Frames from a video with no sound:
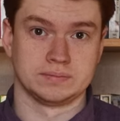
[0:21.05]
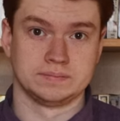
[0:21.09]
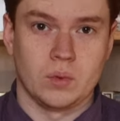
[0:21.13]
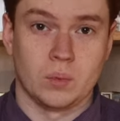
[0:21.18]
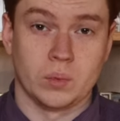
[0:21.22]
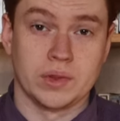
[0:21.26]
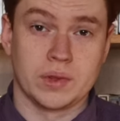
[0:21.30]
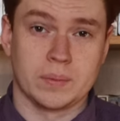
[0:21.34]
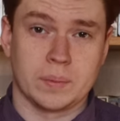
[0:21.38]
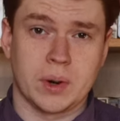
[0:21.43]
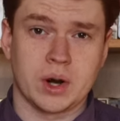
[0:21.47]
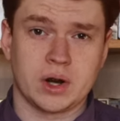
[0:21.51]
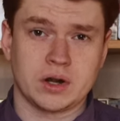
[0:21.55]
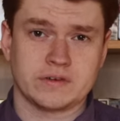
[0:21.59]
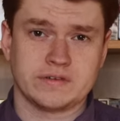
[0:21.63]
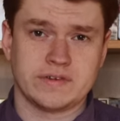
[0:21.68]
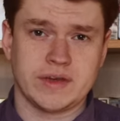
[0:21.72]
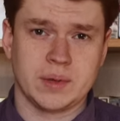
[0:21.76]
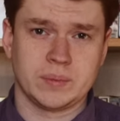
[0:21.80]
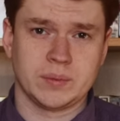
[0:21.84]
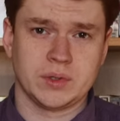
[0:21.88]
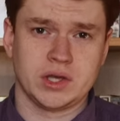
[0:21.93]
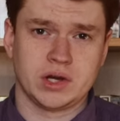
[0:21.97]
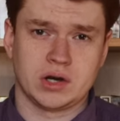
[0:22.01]
When the Park
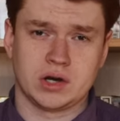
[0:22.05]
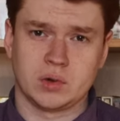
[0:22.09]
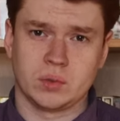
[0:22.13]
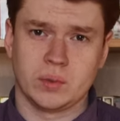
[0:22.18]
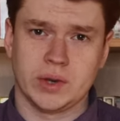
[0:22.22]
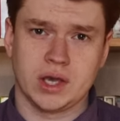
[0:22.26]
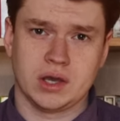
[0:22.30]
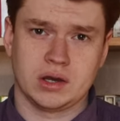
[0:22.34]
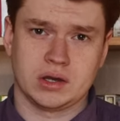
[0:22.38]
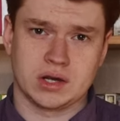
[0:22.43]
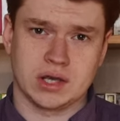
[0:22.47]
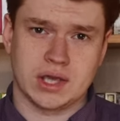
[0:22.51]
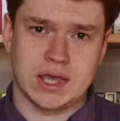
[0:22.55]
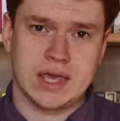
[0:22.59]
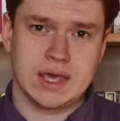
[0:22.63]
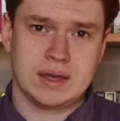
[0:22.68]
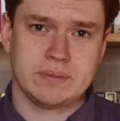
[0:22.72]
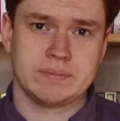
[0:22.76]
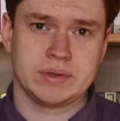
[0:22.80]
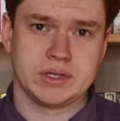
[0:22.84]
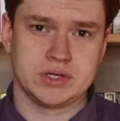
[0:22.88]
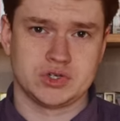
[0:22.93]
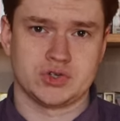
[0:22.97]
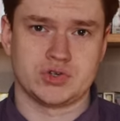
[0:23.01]
family are away on a
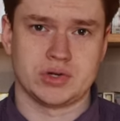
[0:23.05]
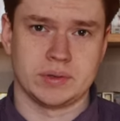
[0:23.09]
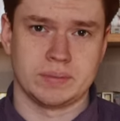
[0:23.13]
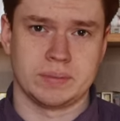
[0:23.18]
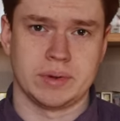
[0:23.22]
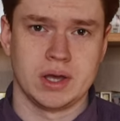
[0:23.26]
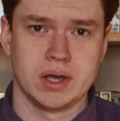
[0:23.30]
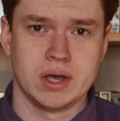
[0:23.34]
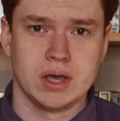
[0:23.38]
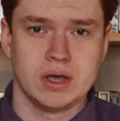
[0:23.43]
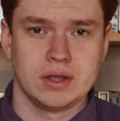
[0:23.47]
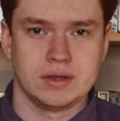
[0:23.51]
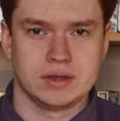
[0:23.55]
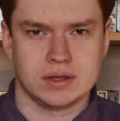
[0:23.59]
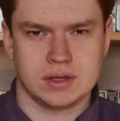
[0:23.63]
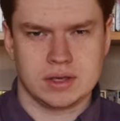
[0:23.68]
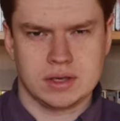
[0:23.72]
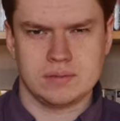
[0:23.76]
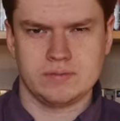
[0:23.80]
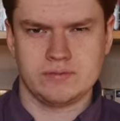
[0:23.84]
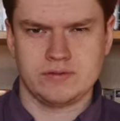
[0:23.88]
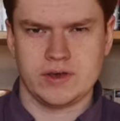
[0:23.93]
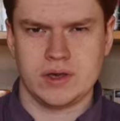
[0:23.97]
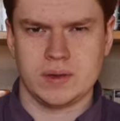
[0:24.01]
camping trip, the
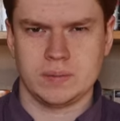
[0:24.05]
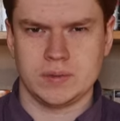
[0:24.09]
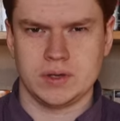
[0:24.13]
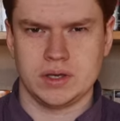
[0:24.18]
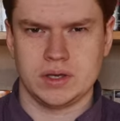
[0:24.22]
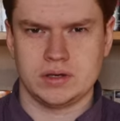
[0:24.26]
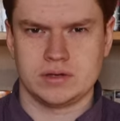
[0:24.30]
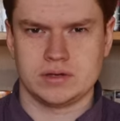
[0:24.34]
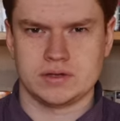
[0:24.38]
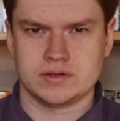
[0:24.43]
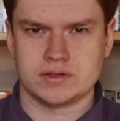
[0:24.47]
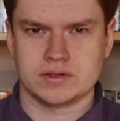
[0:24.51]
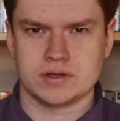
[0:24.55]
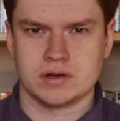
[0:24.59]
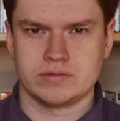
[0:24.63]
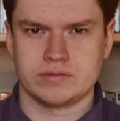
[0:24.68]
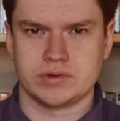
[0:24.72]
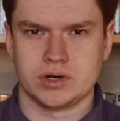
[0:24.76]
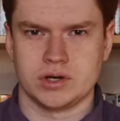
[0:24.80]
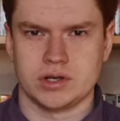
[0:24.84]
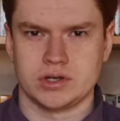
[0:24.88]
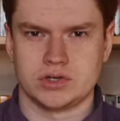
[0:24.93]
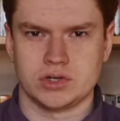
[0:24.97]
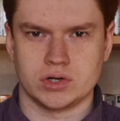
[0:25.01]
Kim family
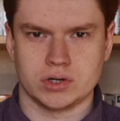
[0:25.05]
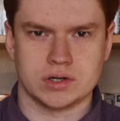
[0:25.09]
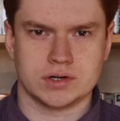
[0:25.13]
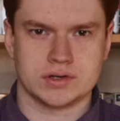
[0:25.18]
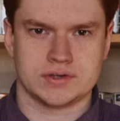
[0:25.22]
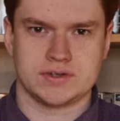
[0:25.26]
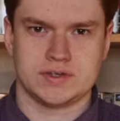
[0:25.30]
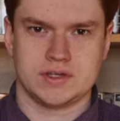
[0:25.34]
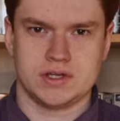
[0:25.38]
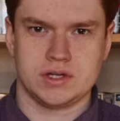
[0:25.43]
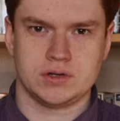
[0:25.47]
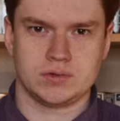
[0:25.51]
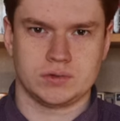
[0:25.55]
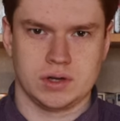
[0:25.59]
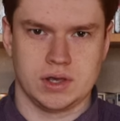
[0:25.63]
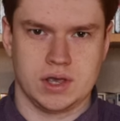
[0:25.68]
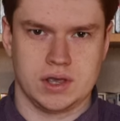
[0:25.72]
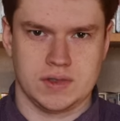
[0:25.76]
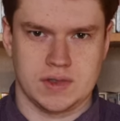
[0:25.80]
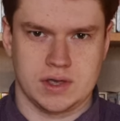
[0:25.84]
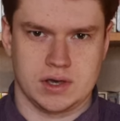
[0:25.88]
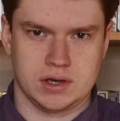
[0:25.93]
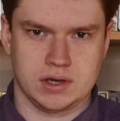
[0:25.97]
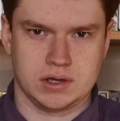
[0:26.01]
discover a dark secret
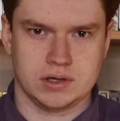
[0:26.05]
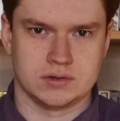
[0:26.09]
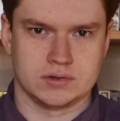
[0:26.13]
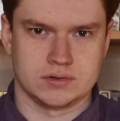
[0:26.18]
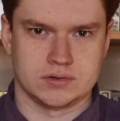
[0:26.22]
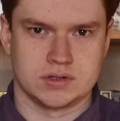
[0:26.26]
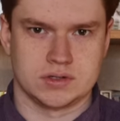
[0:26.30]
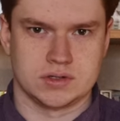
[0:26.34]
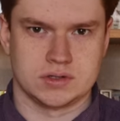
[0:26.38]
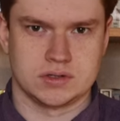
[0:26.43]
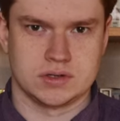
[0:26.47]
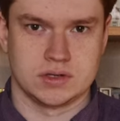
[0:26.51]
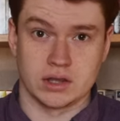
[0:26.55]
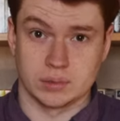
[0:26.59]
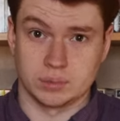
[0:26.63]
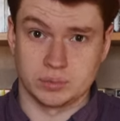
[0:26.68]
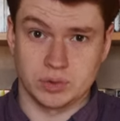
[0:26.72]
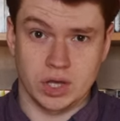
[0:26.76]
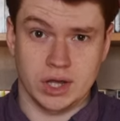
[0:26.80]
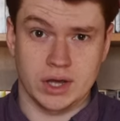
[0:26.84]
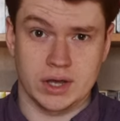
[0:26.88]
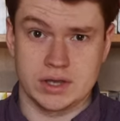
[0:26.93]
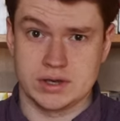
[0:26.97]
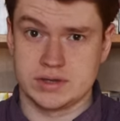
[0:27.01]
in the house, and the
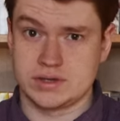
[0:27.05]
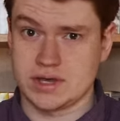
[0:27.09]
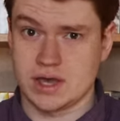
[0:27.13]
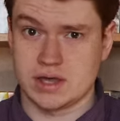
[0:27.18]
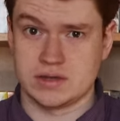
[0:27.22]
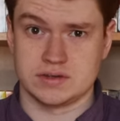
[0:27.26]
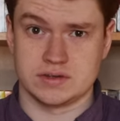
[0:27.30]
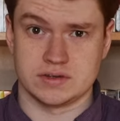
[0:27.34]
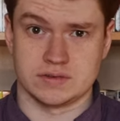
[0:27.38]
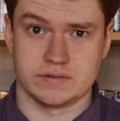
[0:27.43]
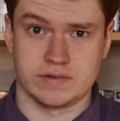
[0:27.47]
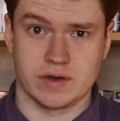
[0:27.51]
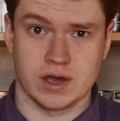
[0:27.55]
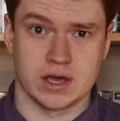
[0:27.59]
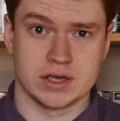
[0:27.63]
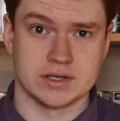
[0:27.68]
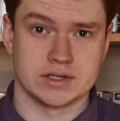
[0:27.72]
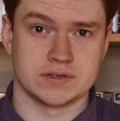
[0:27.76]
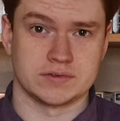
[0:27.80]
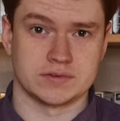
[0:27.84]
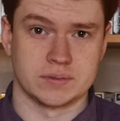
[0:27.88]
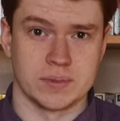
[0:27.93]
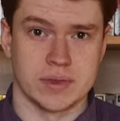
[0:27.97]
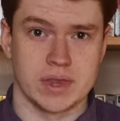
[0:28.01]
plot
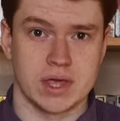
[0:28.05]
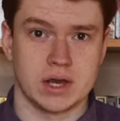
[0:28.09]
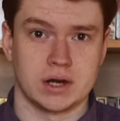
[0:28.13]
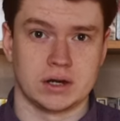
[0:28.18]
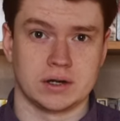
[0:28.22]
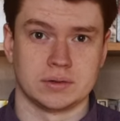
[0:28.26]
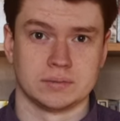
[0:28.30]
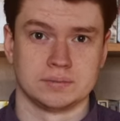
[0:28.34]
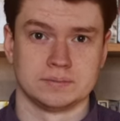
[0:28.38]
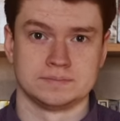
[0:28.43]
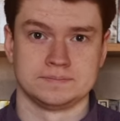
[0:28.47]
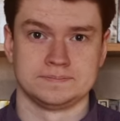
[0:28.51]
intensifies from there.